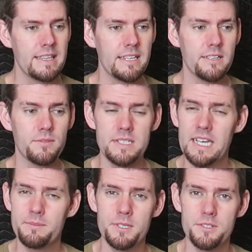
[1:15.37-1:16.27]
They've
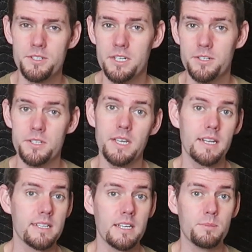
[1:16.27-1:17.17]
adapted and changed and
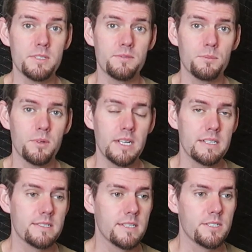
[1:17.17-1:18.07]
gotten a couple different
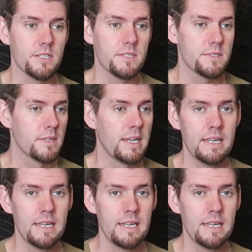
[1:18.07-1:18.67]
brands such as,